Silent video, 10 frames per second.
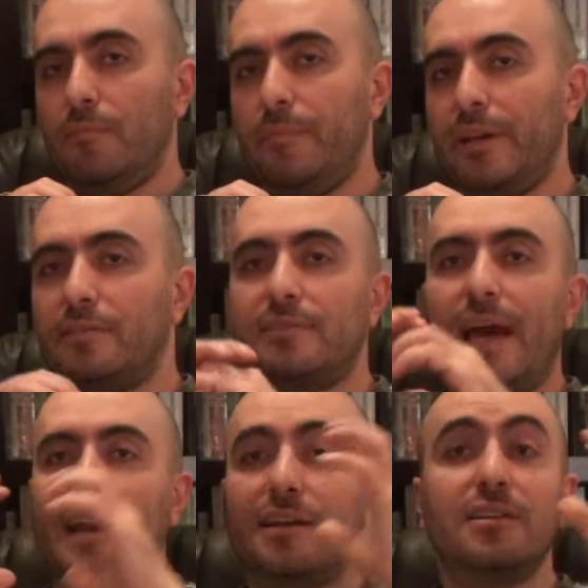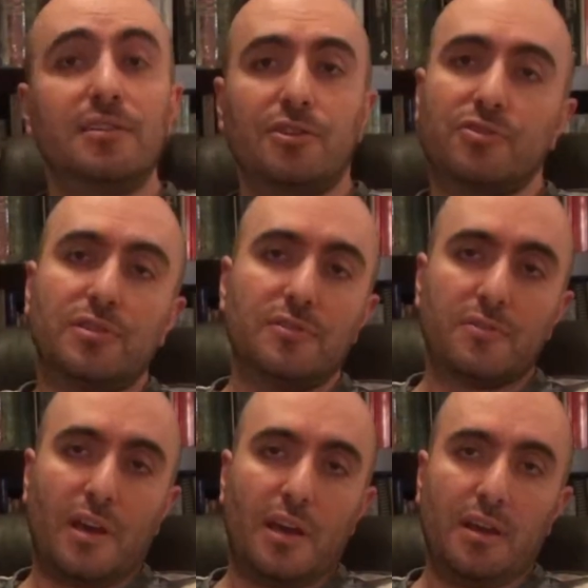metastatic
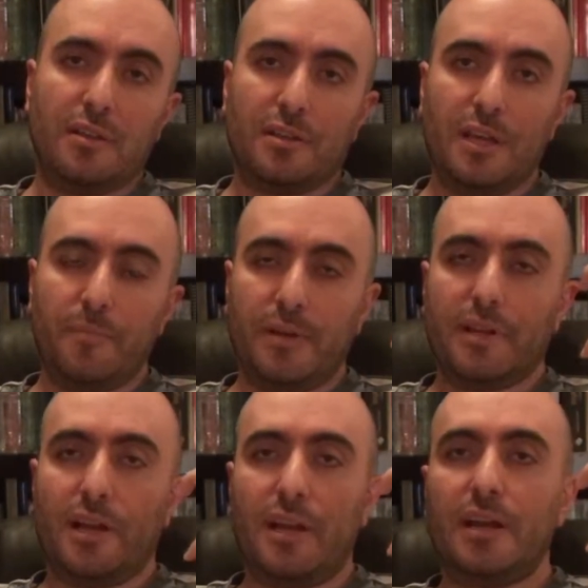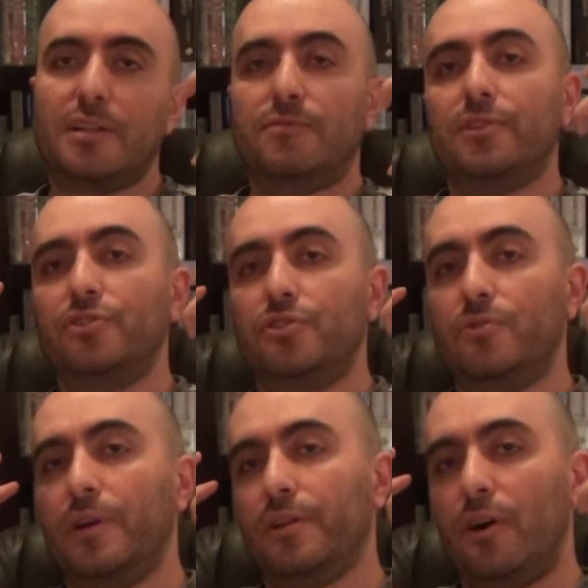conditions and keeping the connective
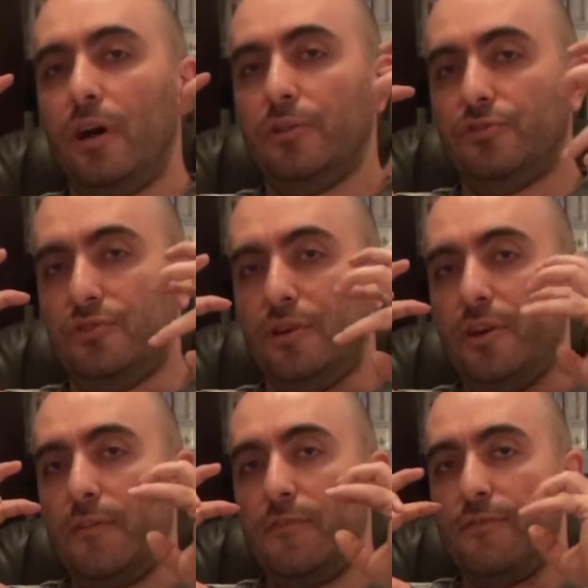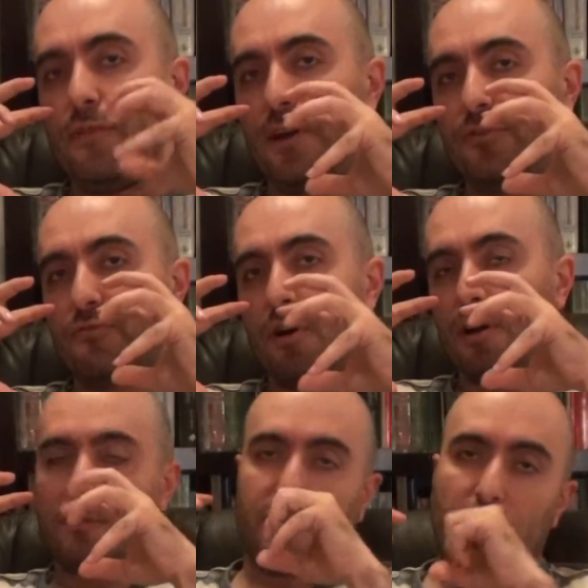tissue and collagen very
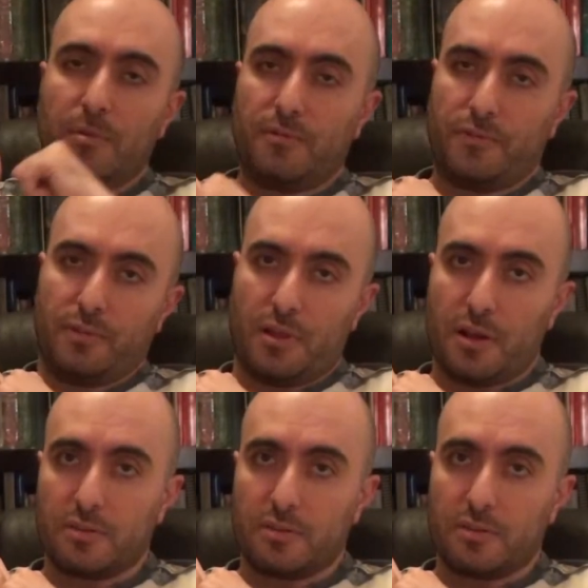strong and stable for a long